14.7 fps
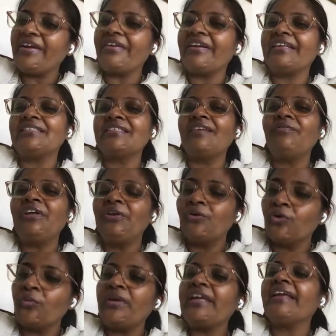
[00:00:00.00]
parents, and we
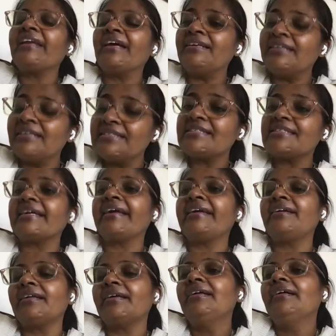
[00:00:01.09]
know we can
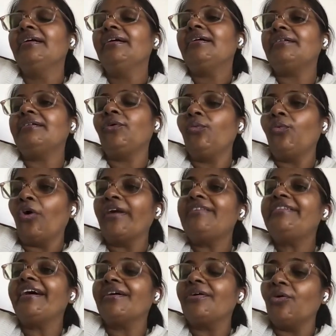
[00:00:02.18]
understand, you know,
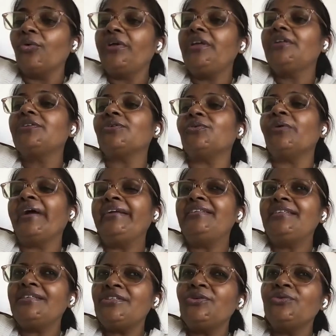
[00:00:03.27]
what they are going through,
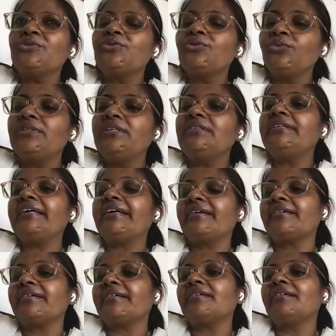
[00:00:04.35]
and just to soothe
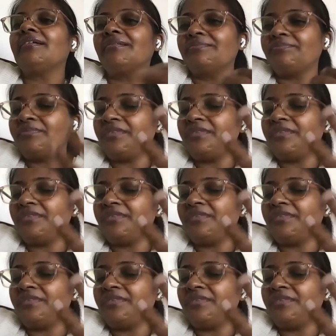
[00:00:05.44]
their, uh,